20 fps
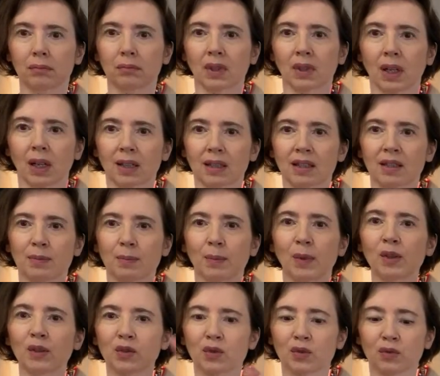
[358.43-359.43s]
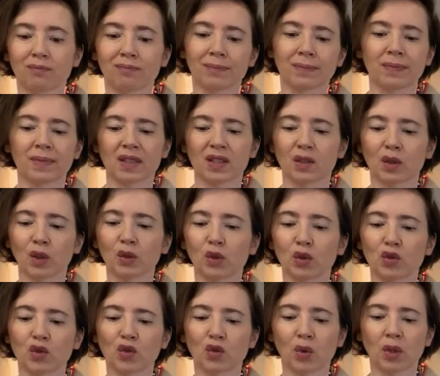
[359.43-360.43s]
like small it's not a
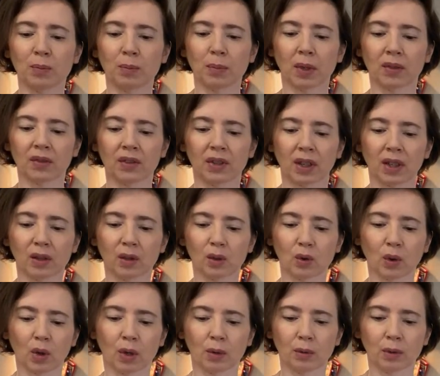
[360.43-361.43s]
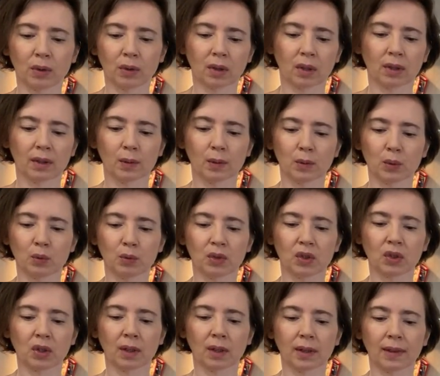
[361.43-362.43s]
tree but I don't know how you call you would call